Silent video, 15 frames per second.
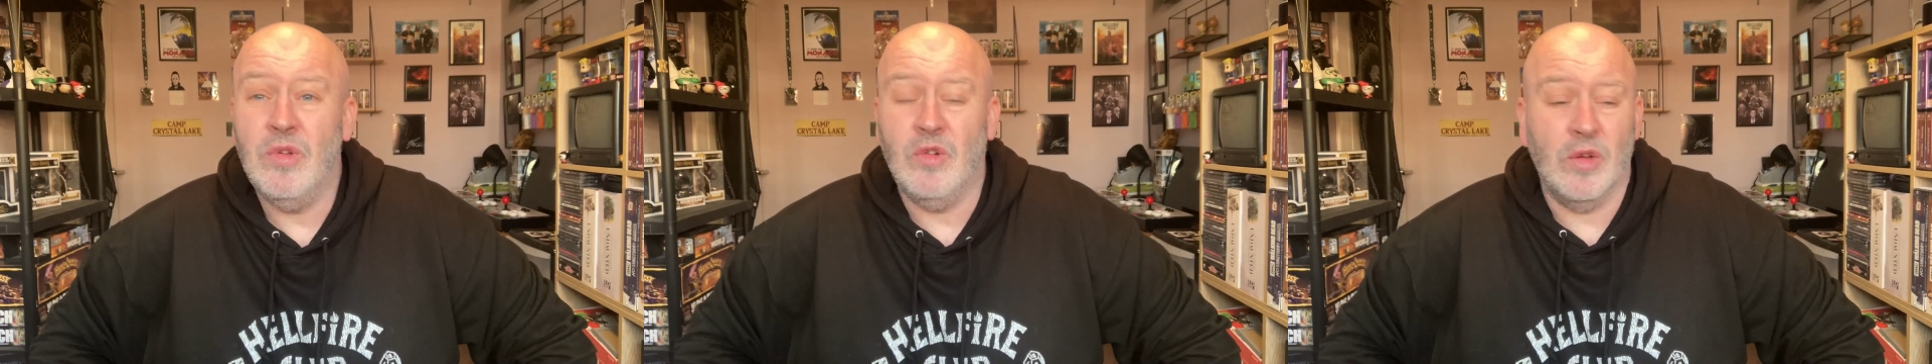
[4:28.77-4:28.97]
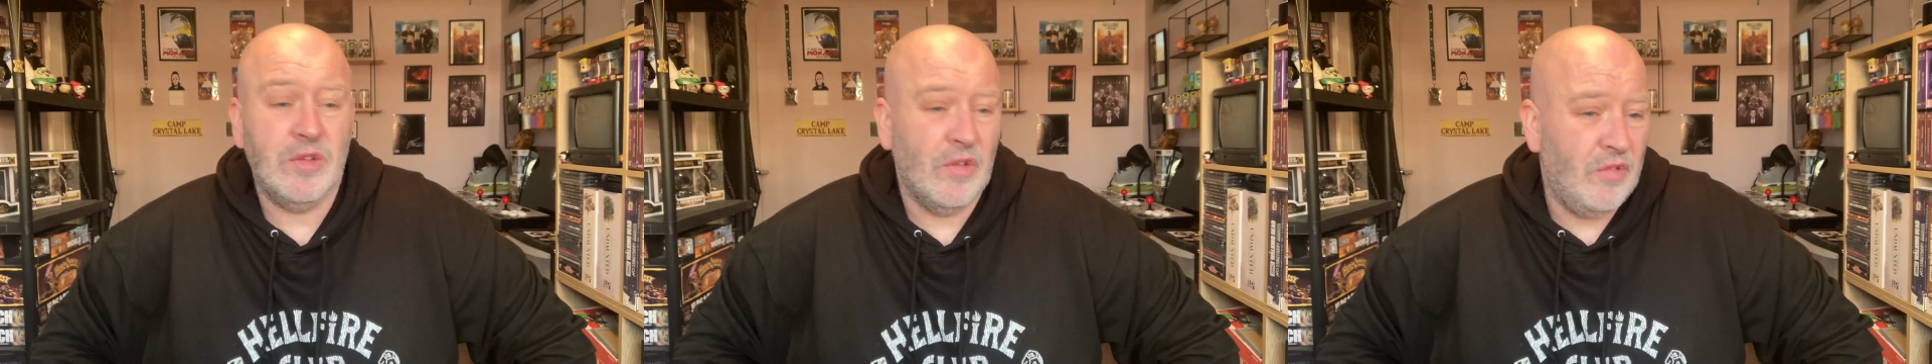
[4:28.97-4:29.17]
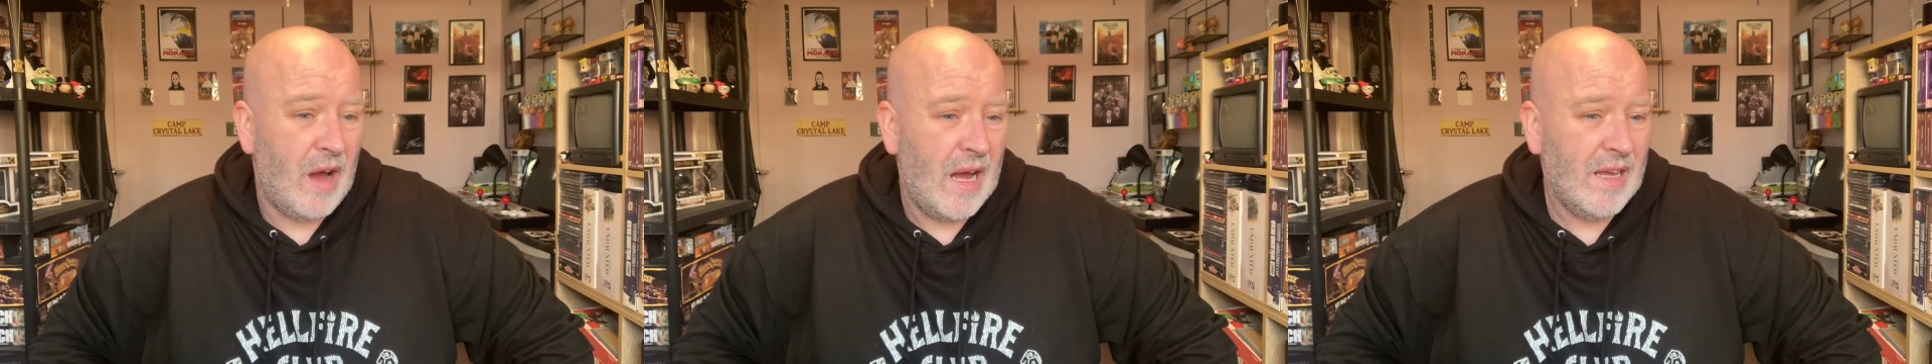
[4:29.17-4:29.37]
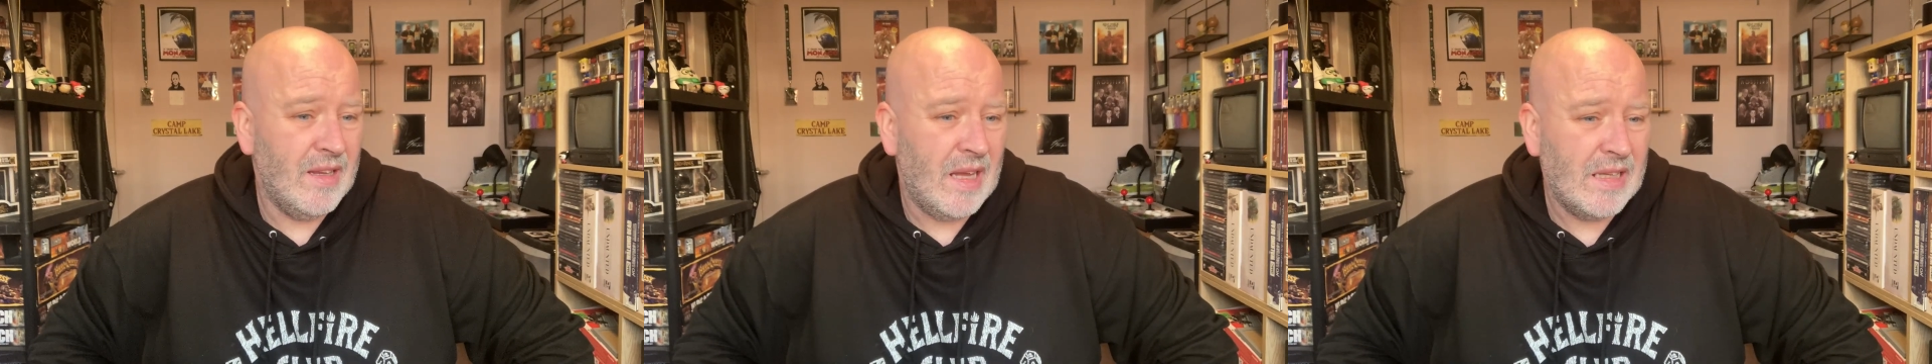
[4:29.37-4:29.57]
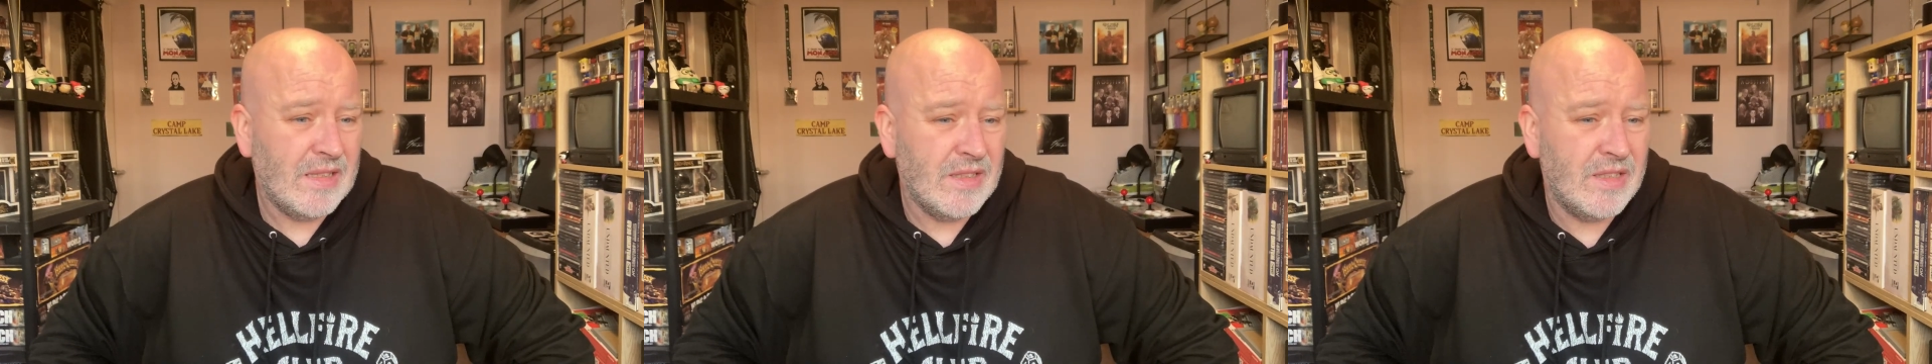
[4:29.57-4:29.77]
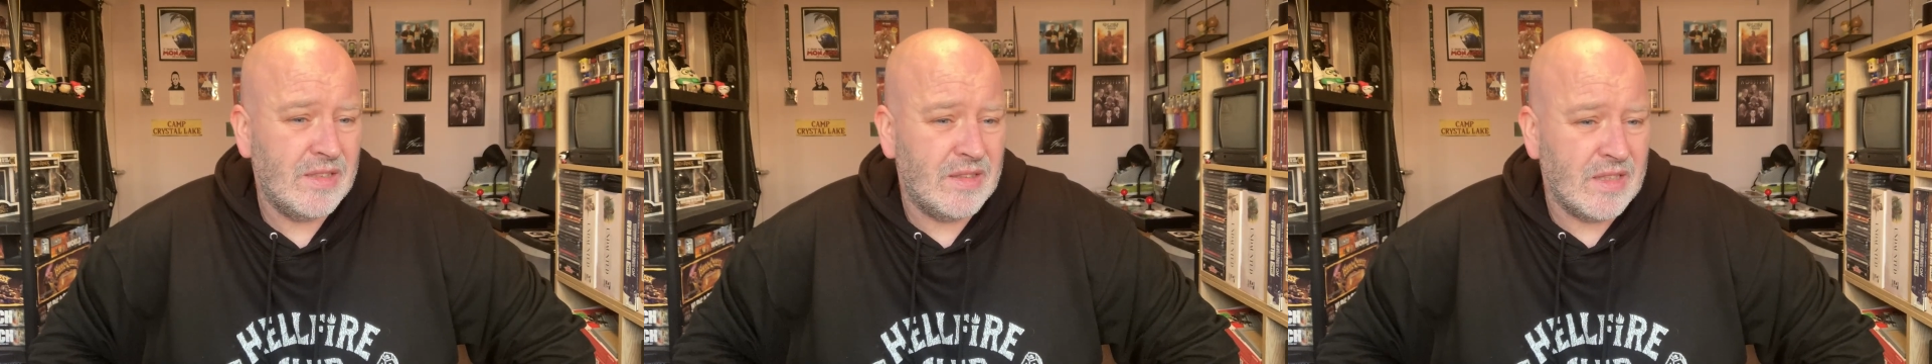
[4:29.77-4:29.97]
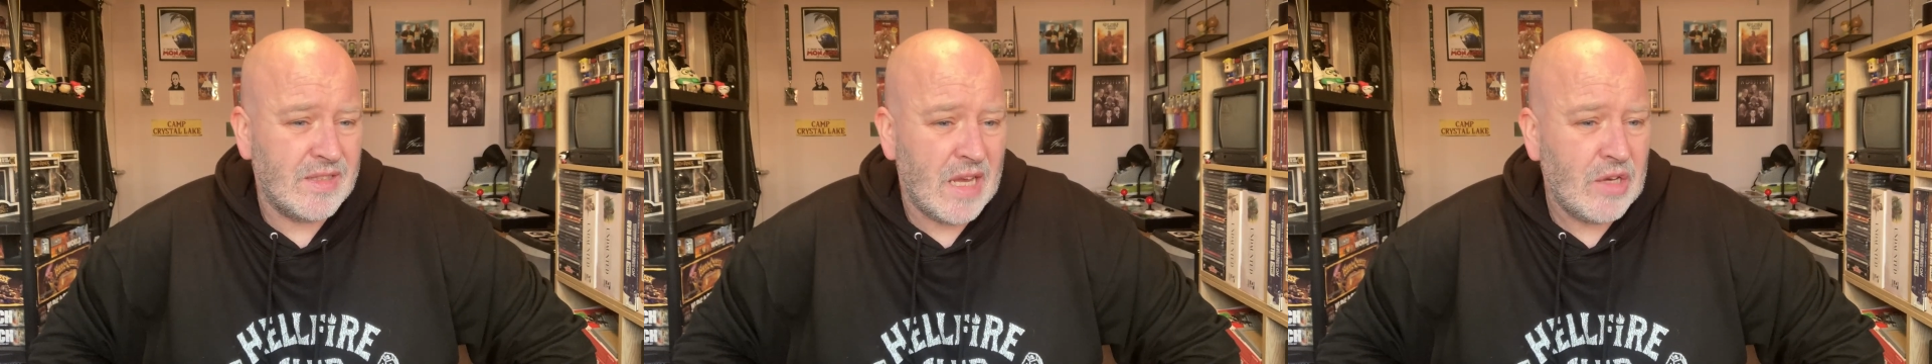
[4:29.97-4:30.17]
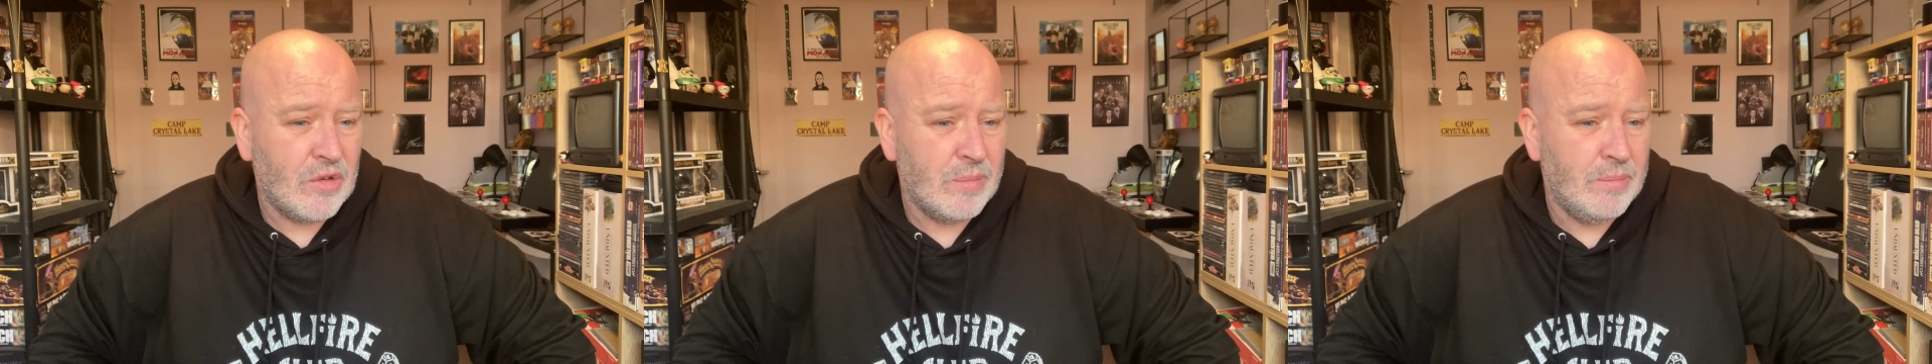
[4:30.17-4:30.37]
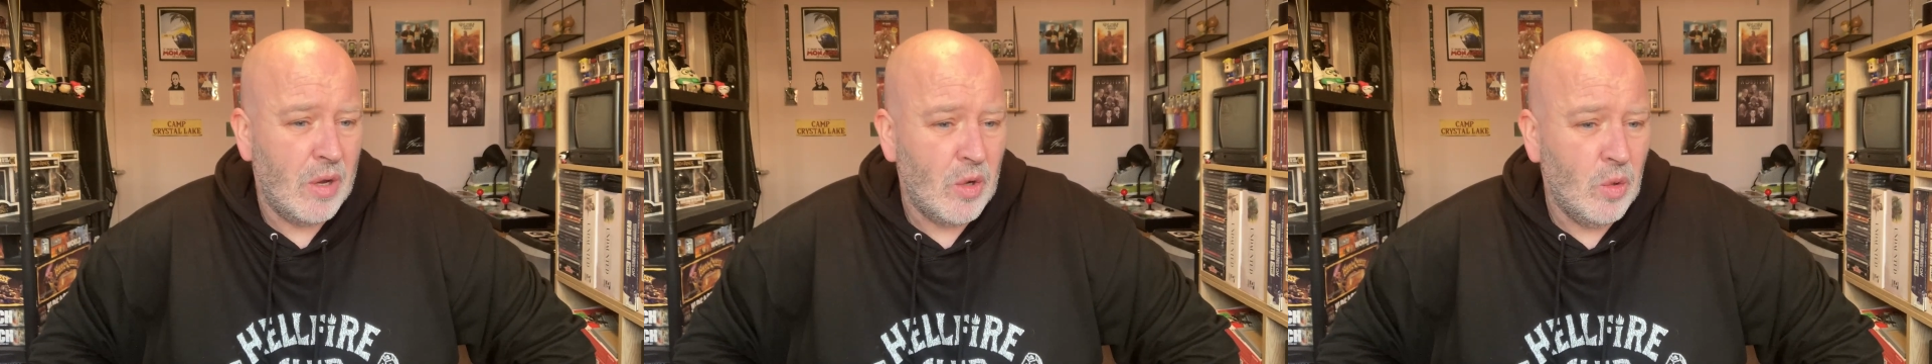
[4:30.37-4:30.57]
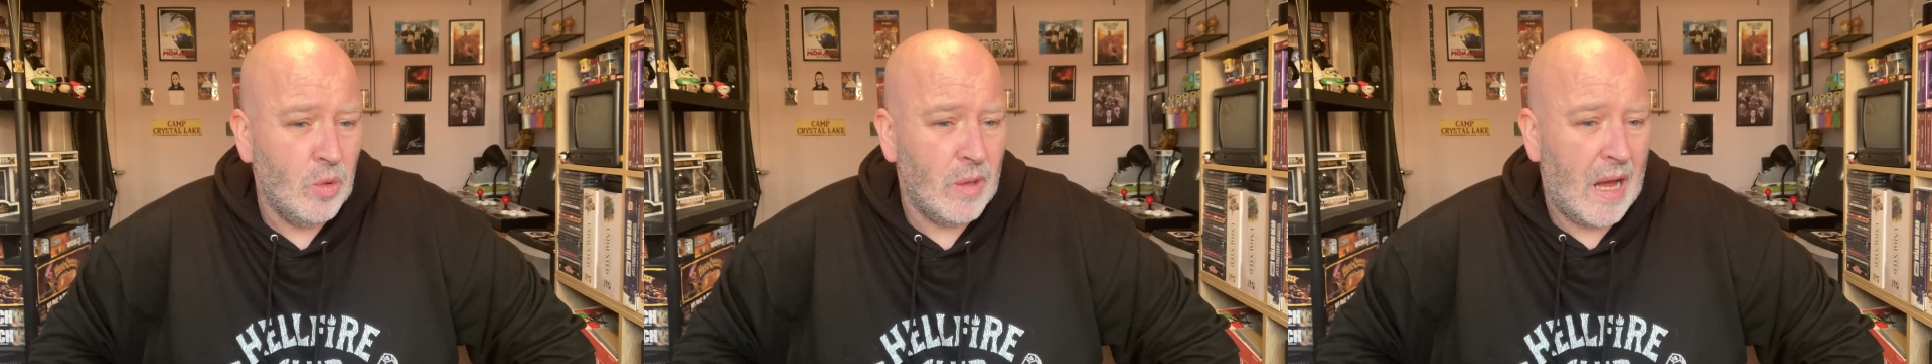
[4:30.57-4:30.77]
We've got the Firelands, the Sacred
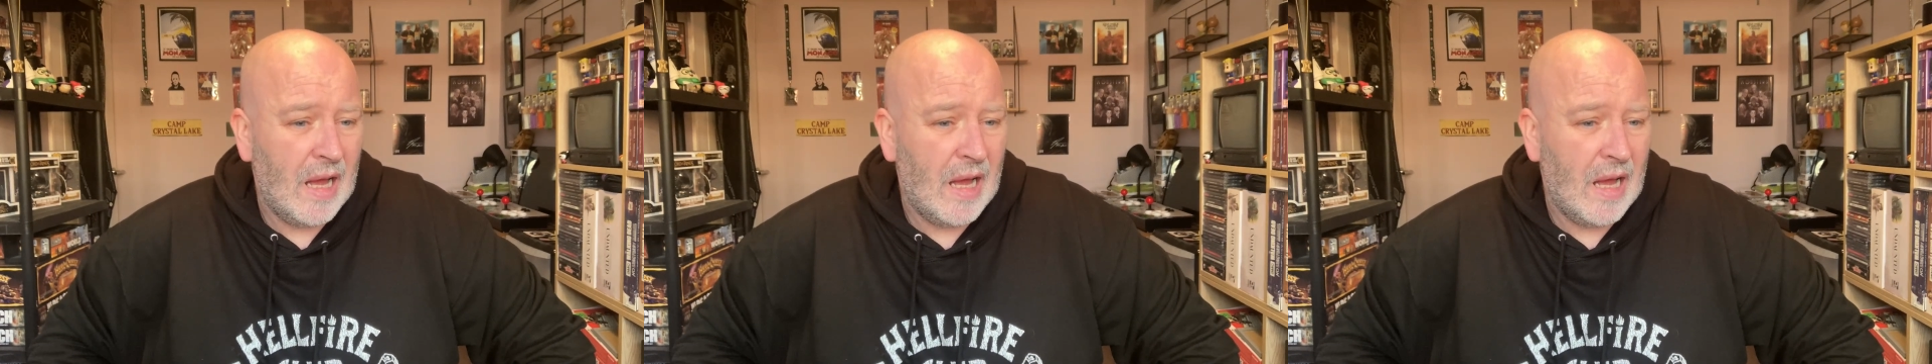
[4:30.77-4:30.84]
Pool,